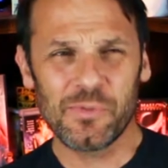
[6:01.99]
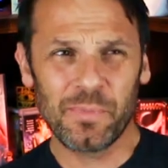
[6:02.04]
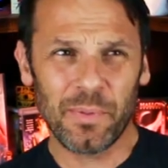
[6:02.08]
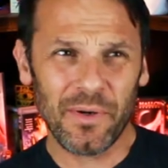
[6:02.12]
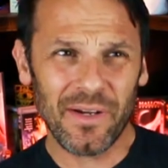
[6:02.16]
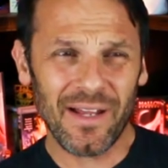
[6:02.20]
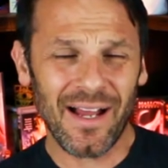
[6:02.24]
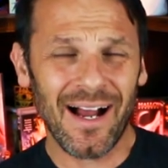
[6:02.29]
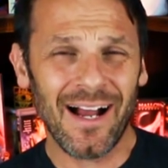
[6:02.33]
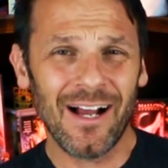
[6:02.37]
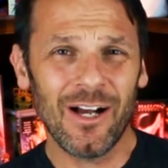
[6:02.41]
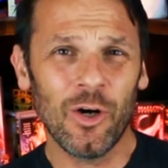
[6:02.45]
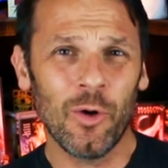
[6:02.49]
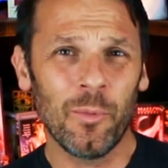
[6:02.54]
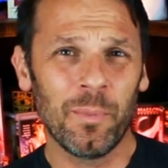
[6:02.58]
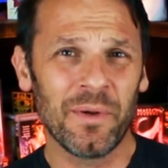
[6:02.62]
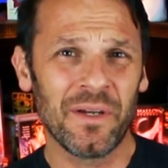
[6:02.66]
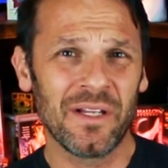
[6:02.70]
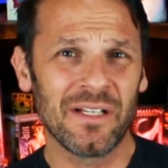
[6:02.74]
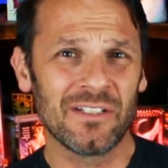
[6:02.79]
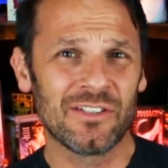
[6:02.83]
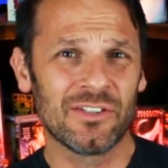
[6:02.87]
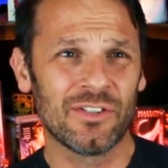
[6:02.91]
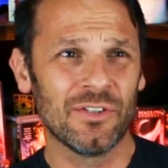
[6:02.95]
which is pretty eye
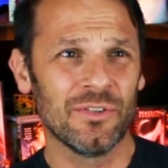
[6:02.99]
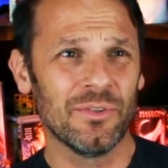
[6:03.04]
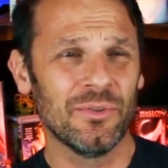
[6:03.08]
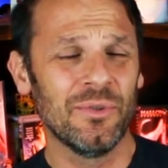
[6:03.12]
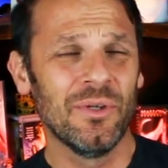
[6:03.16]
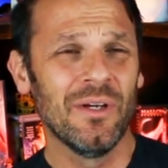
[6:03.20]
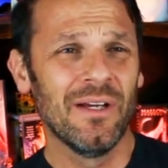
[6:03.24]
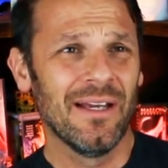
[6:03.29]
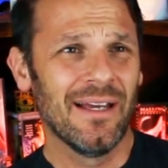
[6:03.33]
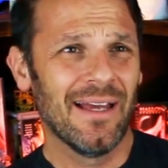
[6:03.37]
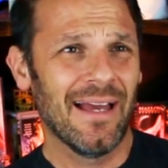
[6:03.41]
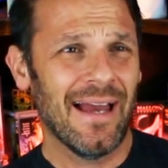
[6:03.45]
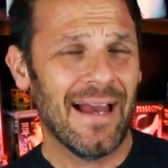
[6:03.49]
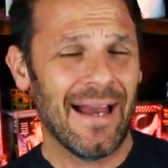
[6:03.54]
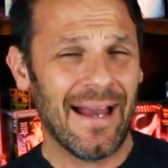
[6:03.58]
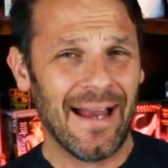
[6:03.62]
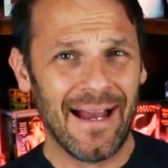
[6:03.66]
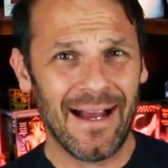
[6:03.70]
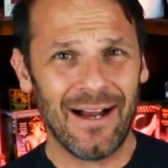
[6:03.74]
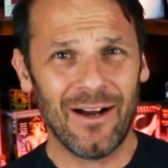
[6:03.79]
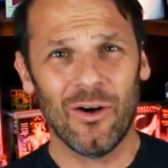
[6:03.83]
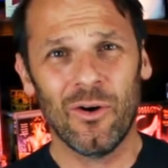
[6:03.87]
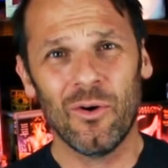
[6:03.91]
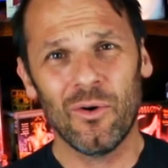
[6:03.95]
opening to
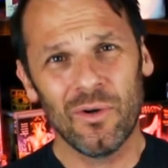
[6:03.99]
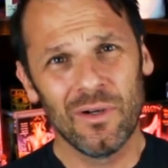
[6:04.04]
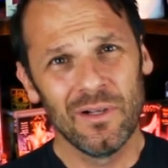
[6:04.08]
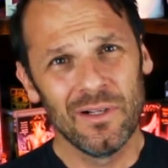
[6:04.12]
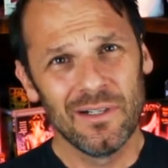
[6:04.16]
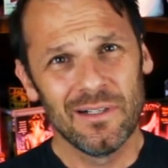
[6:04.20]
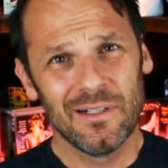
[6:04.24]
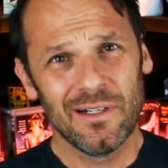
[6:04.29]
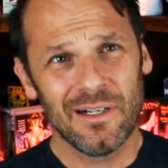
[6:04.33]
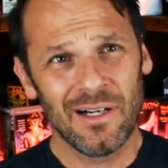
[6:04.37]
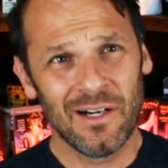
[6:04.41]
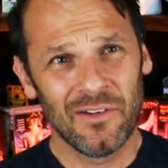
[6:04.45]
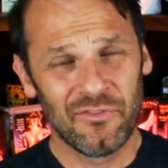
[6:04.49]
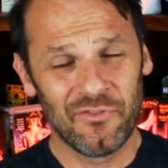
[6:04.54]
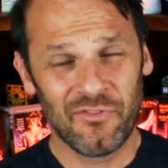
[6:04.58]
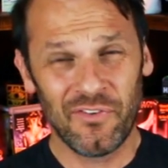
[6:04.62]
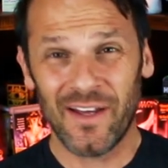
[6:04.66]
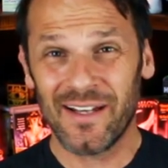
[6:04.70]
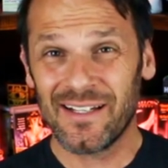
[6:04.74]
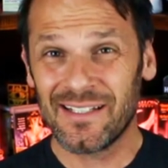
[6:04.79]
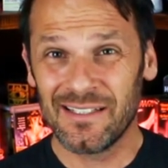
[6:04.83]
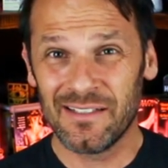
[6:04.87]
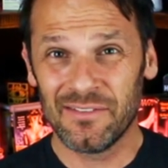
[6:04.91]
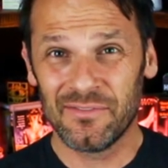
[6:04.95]
how
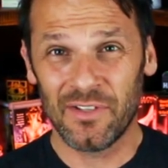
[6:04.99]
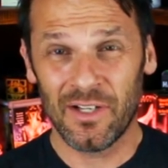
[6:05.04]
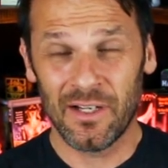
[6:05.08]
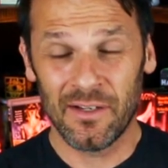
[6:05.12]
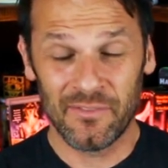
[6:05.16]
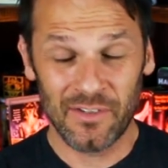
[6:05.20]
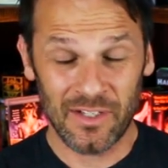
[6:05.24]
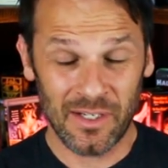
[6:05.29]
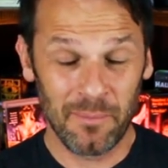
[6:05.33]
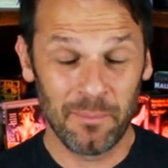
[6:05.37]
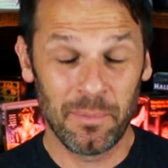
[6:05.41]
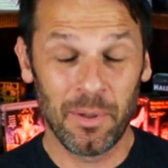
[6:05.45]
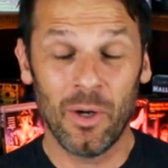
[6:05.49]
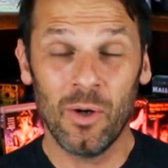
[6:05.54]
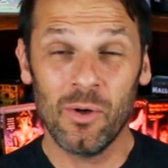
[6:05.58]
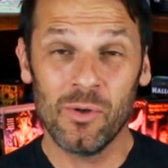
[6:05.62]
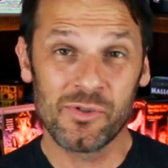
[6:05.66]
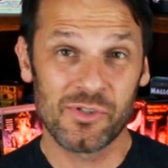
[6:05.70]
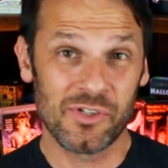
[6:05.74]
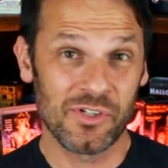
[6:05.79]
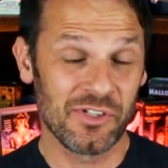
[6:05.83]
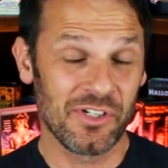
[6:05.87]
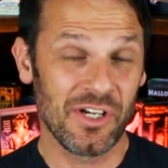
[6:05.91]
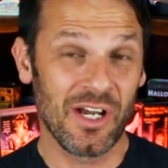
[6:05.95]
effective of a
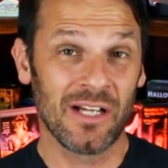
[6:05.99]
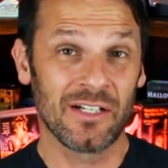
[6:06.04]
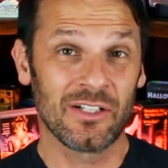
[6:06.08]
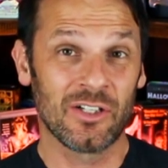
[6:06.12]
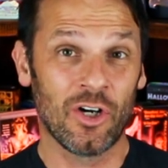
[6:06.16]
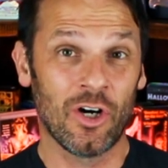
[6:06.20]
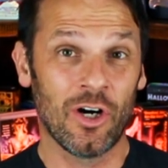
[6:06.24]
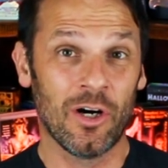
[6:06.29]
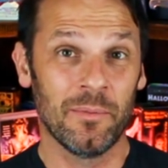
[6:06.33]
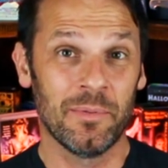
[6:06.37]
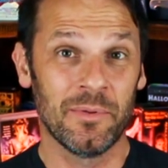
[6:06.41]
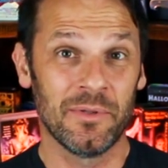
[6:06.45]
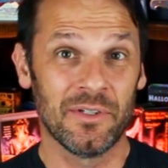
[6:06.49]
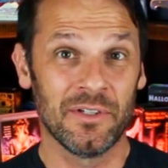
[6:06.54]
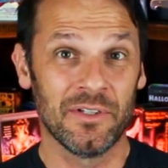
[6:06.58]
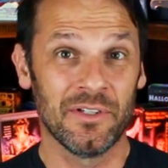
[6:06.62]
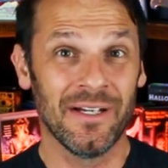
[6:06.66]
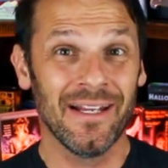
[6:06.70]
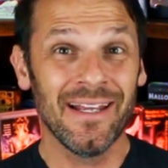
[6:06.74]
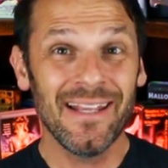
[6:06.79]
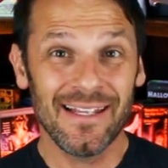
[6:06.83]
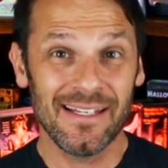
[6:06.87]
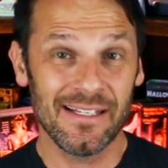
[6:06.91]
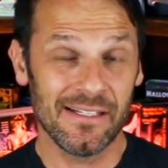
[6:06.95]
composer John
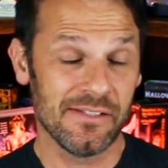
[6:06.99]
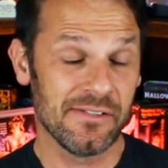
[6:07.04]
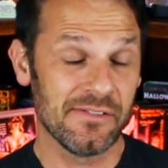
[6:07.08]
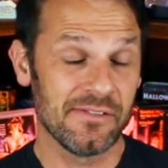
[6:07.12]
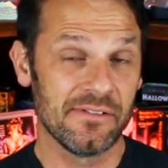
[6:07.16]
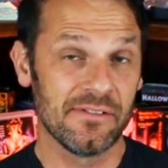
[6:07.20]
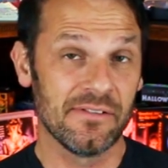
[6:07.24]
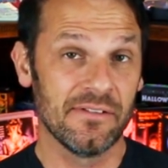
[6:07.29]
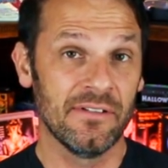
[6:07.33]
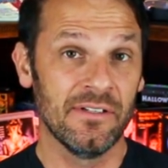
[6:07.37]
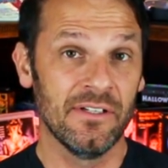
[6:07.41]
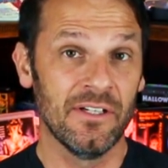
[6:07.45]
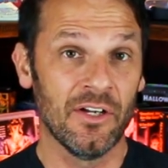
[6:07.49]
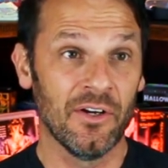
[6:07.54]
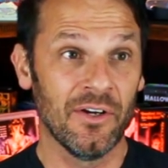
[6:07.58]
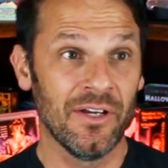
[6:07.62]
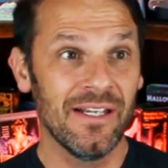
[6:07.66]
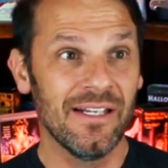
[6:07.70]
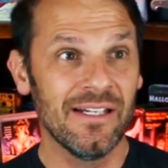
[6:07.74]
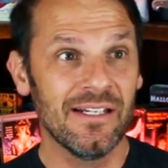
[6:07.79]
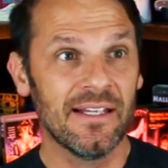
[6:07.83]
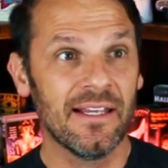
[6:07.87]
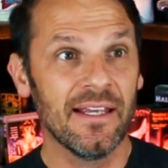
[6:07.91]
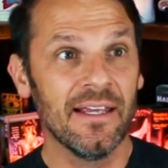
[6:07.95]
Carpenter is. You
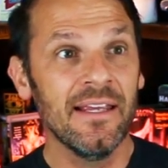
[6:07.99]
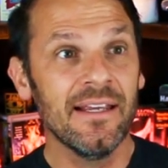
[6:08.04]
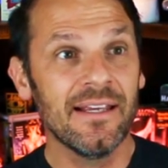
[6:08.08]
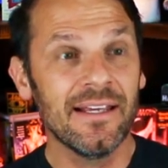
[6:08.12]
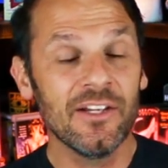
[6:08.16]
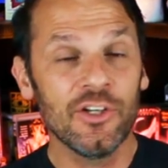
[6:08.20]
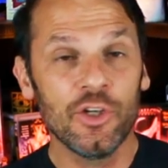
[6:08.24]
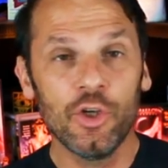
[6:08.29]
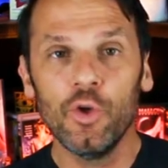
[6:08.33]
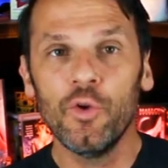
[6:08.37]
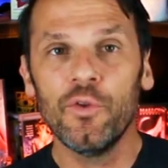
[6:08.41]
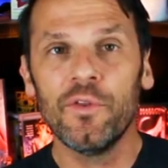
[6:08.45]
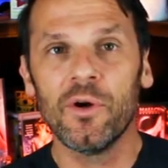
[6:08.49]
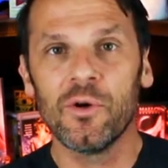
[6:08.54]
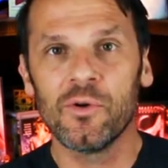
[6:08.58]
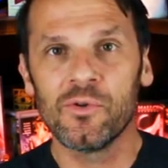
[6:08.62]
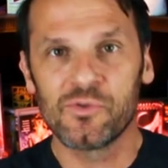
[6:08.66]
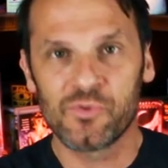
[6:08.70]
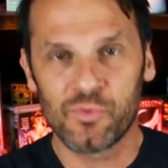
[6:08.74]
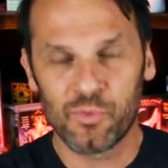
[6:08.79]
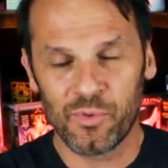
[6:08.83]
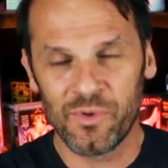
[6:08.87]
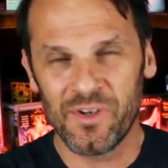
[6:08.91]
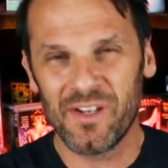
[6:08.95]
know, he, he can do
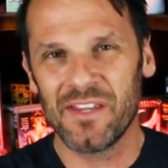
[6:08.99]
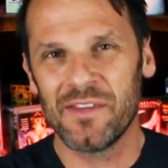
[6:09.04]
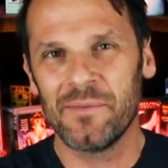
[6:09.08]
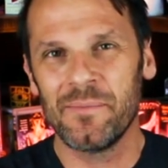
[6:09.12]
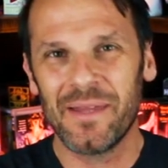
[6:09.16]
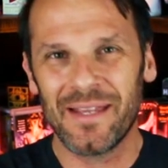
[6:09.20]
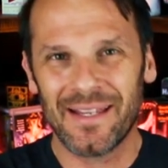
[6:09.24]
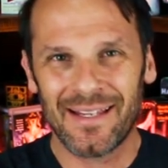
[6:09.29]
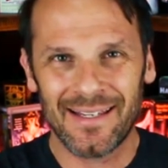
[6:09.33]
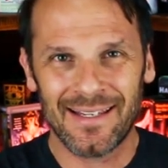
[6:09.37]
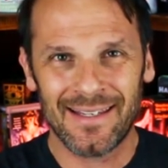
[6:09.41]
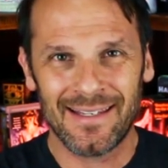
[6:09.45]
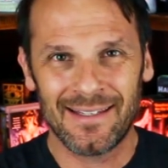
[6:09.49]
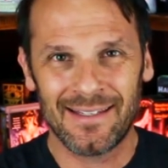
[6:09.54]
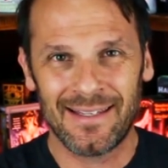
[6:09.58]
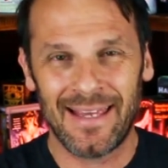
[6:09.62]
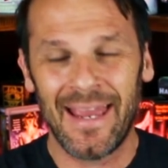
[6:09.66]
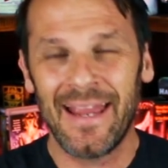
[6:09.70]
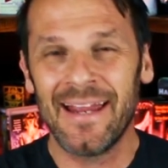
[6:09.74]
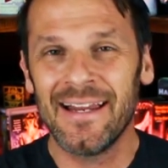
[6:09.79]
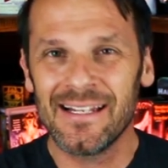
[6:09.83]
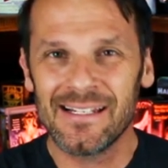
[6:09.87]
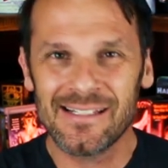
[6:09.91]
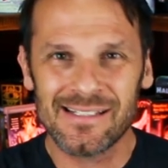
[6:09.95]
those rhythmic
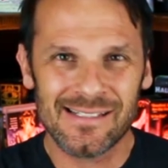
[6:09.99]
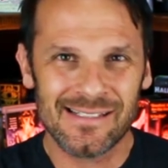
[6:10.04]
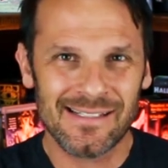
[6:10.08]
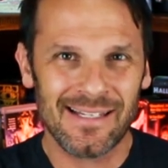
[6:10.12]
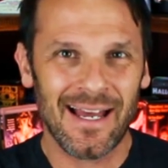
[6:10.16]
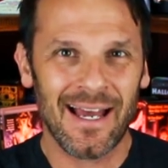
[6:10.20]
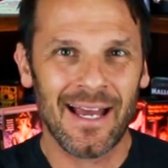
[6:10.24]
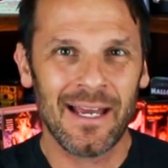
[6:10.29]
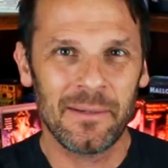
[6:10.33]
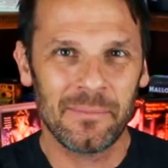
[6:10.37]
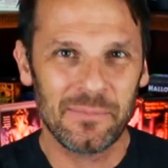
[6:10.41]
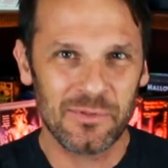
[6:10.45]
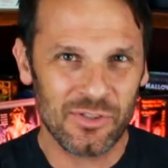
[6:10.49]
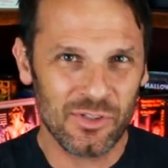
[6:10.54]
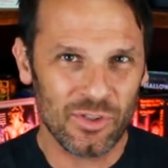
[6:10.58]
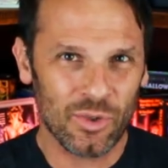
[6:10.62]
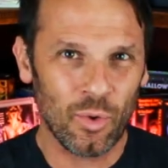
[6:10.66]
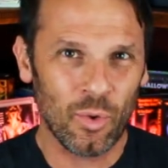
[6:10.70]
cadence type